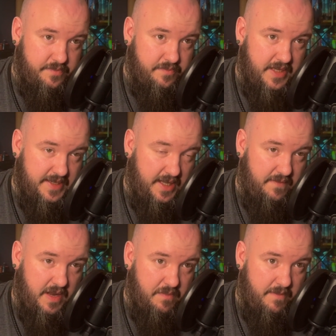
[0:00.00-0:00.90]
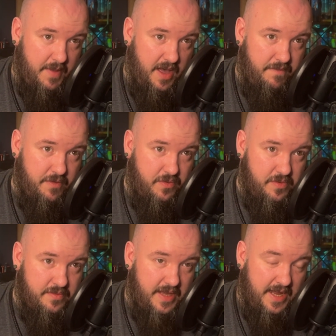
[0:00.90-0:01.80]
Disney have done with Marvel,
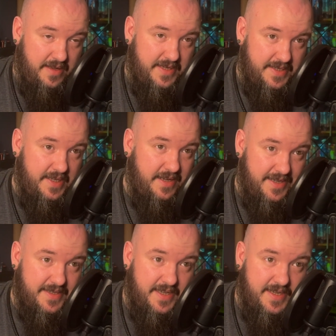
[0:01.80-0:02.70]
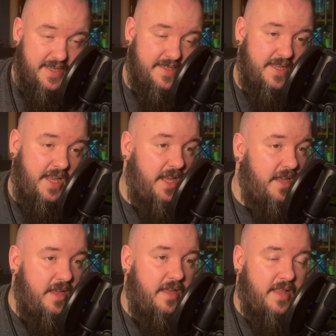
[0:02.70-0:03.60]
and Disney, Disney, Disney,
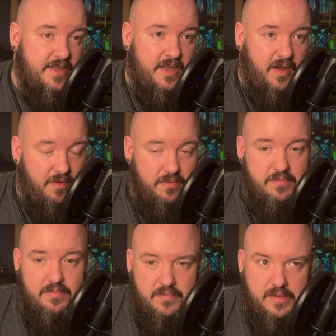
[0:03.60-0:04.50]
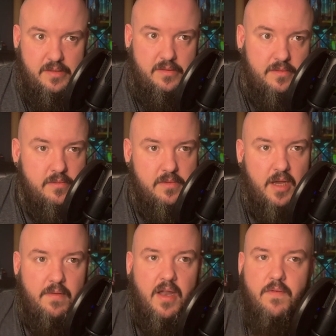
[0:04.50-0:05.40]
and that's a whole uh,
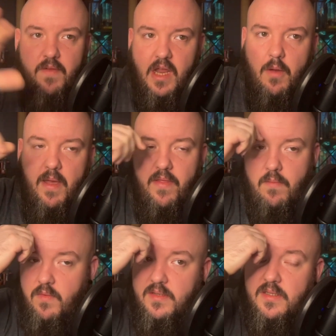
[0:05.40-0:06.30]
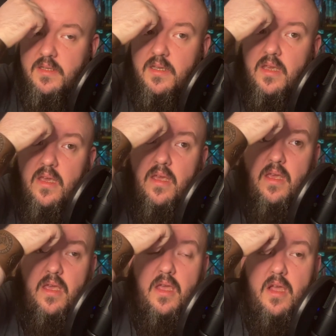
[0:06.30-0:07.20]
I've done a video about them recently.
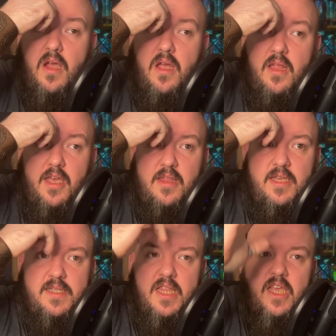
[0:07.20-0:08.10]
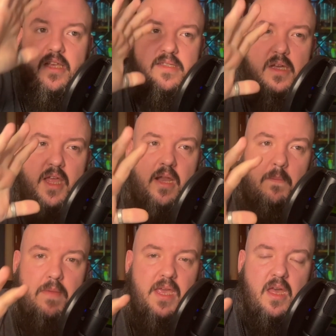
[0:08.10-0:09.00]
Like these leaks are getting
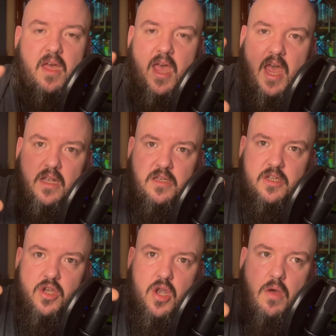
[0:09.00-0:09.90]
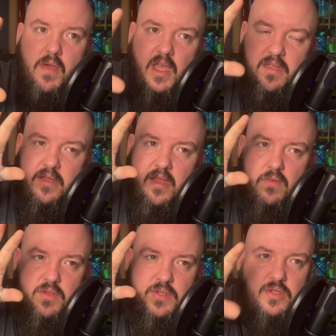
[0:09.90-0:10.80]
bigger, and knowing that there
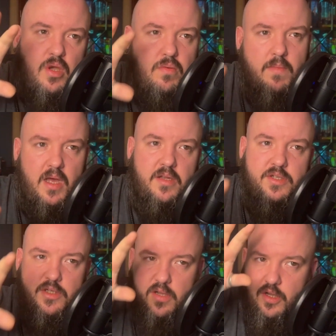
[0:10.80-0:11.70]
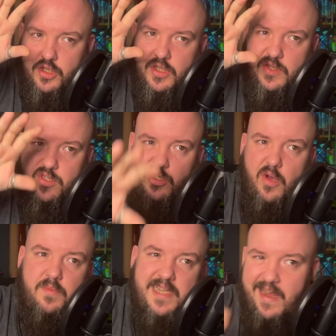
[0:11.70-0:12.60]
was so much just
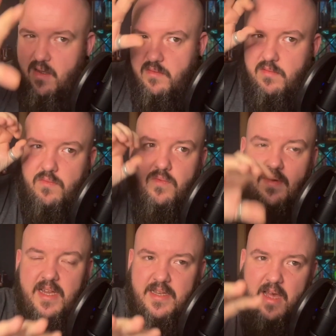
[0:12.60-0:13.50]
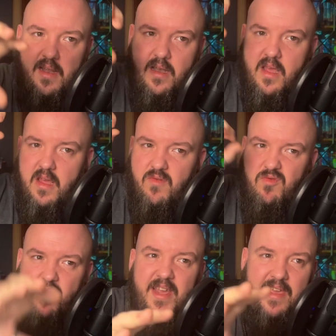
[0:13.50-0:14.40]
chopped out, redone,
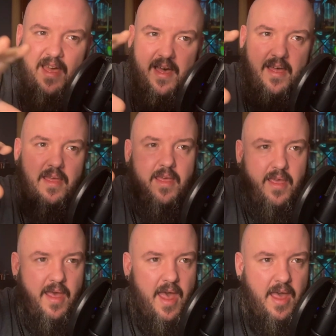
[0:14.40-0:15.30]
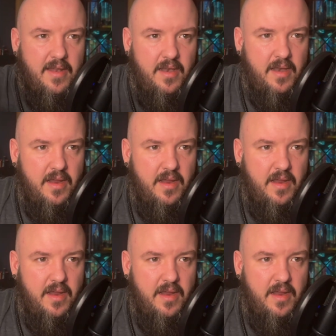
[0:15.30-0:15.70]
recut, and